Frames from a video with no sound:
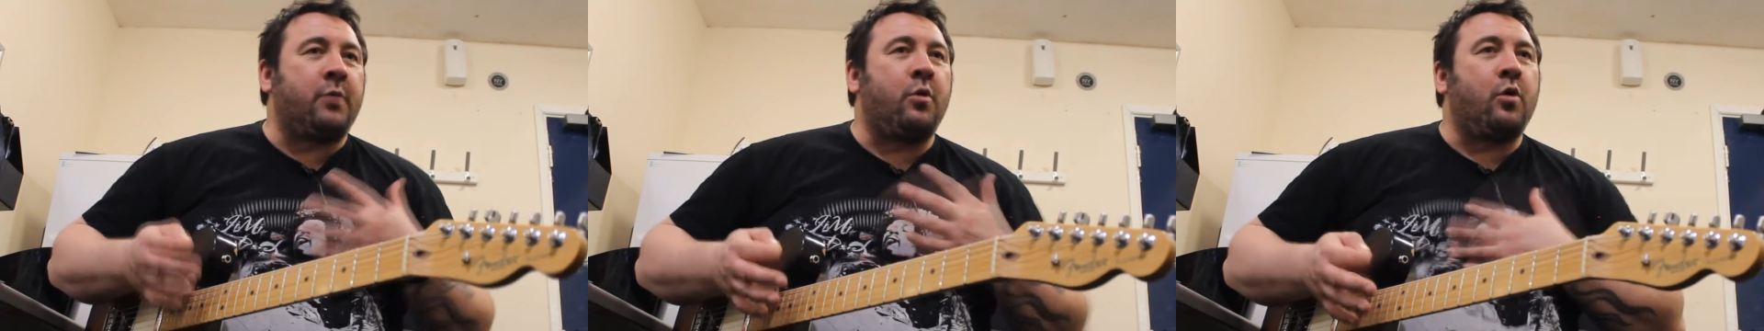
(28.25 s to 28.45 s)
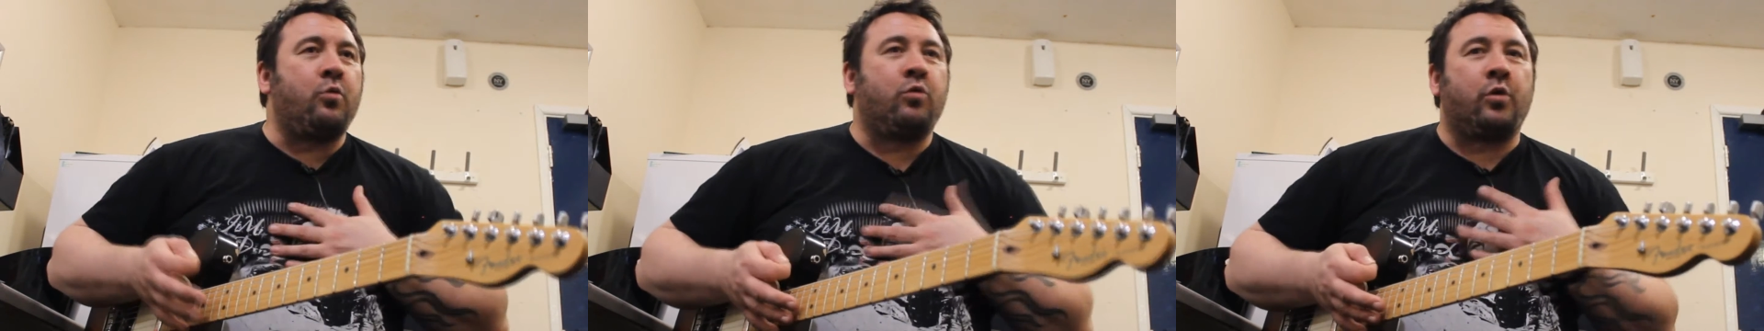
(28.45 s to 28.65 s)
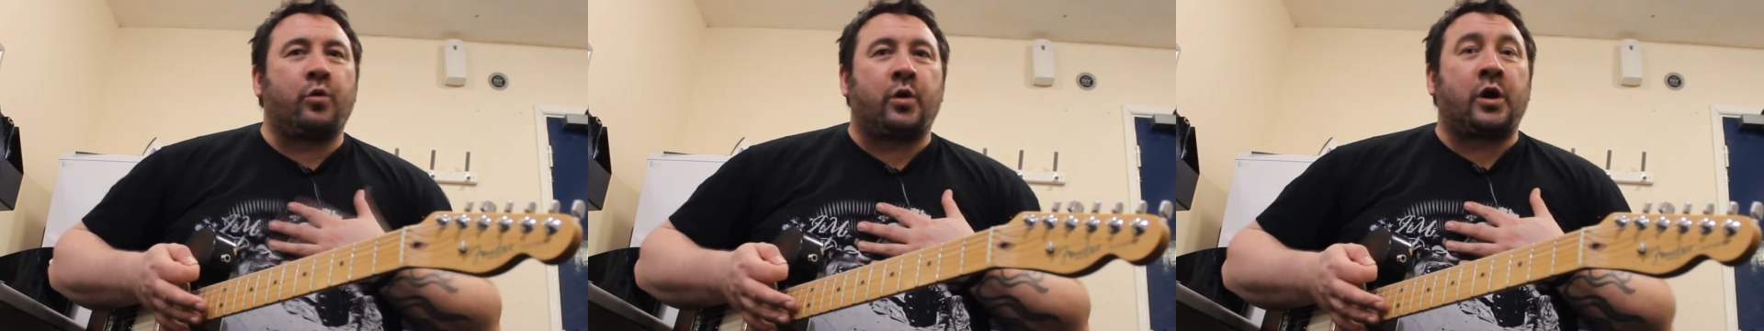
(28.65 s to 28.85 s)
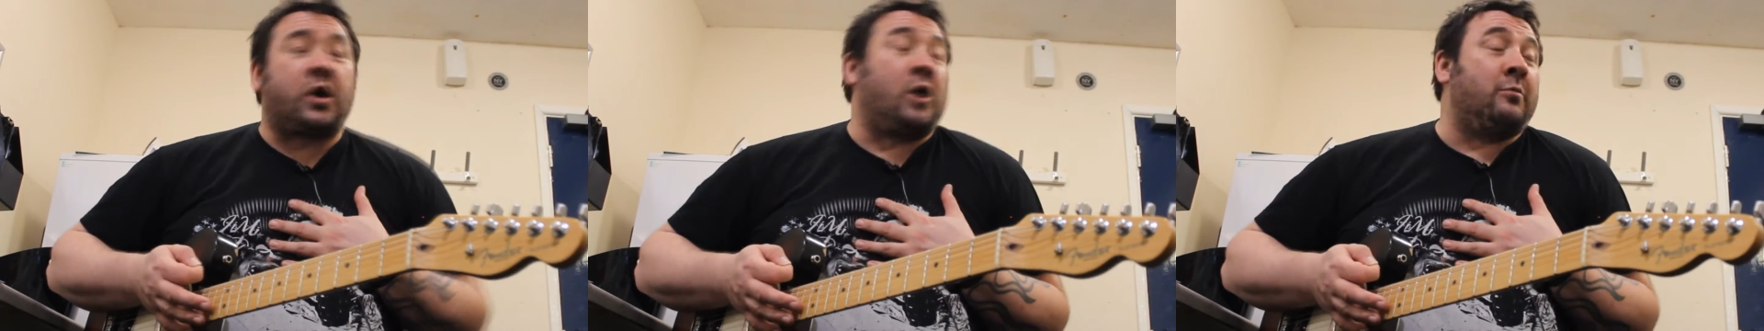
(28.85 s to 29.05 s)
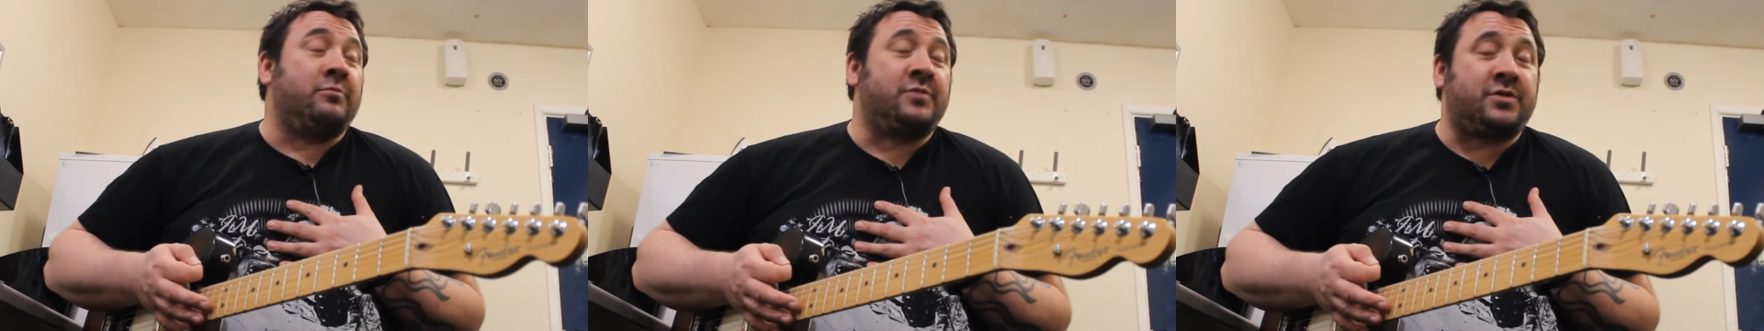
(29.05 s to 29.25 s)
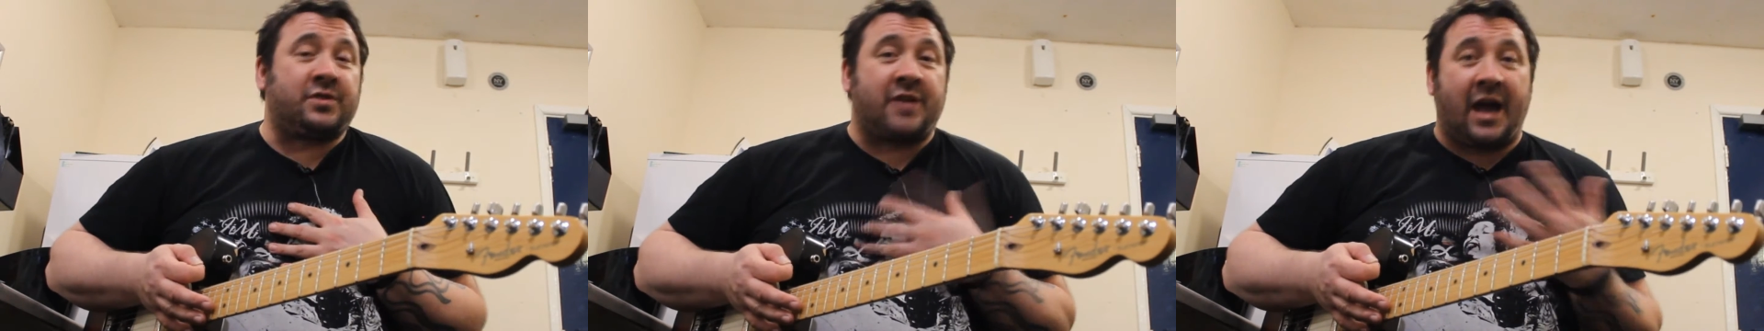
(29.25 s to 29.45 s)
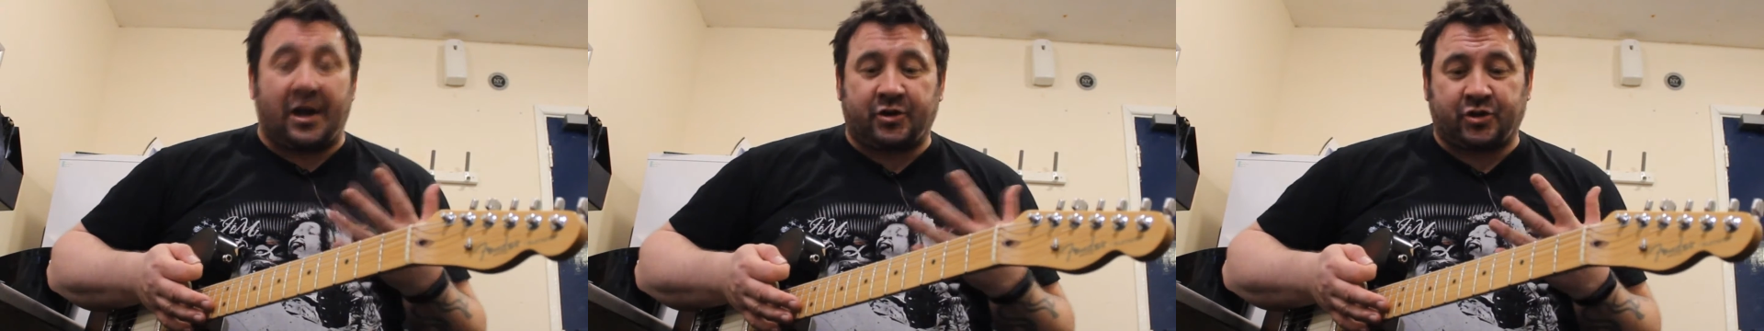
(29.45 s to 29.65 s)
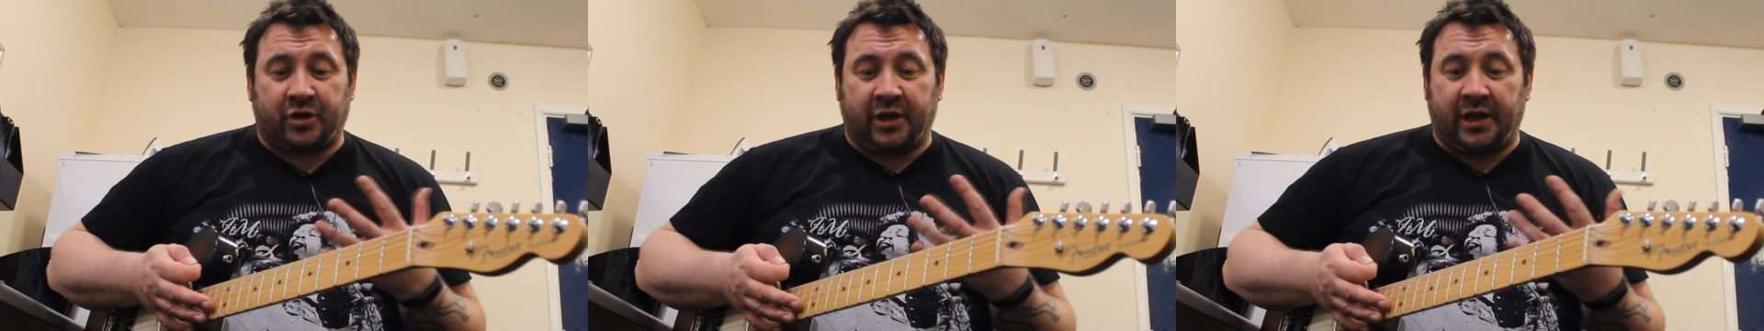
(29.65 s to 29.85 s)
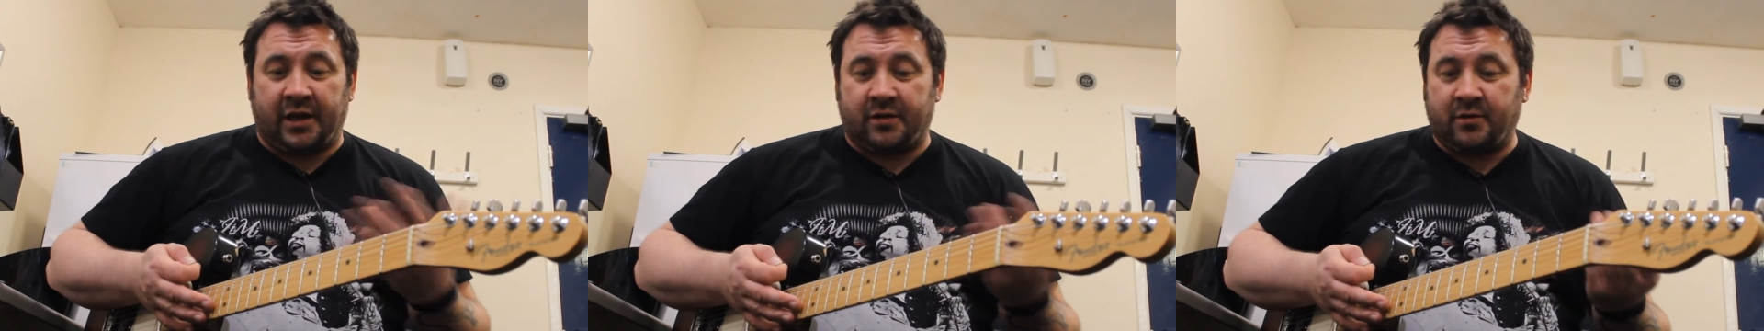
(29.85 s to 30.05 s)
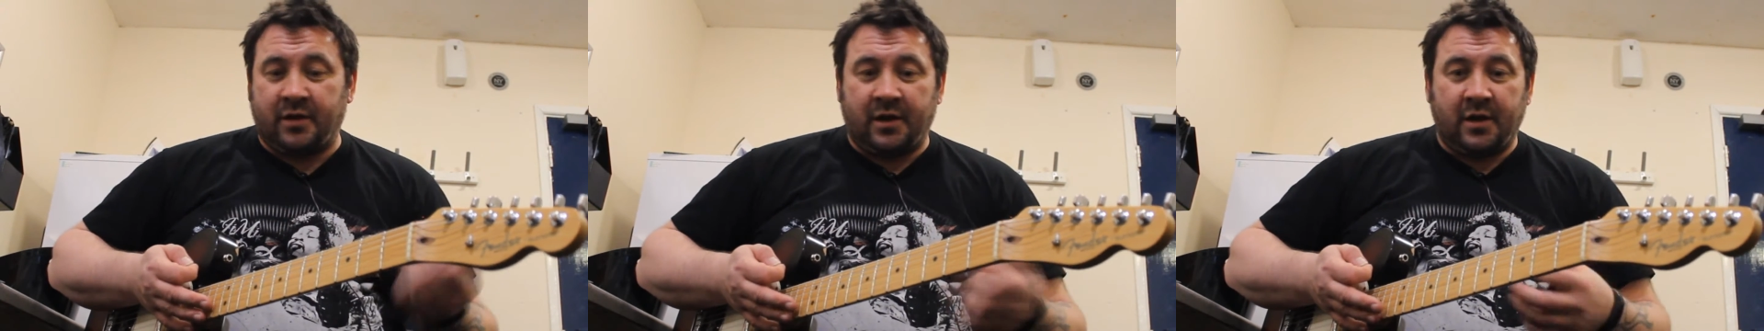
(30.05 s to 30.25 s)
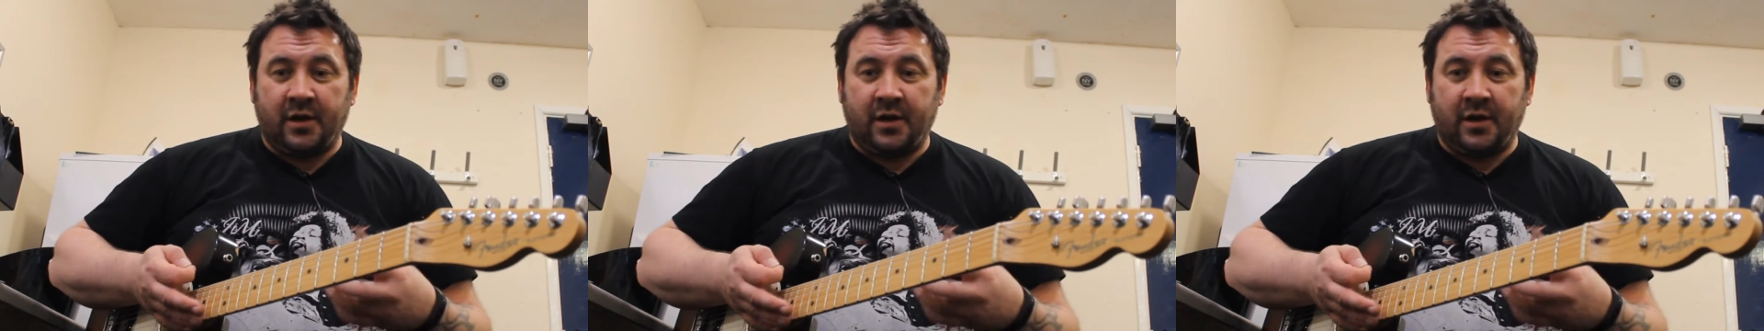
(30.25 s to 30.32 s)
what comes naturally, and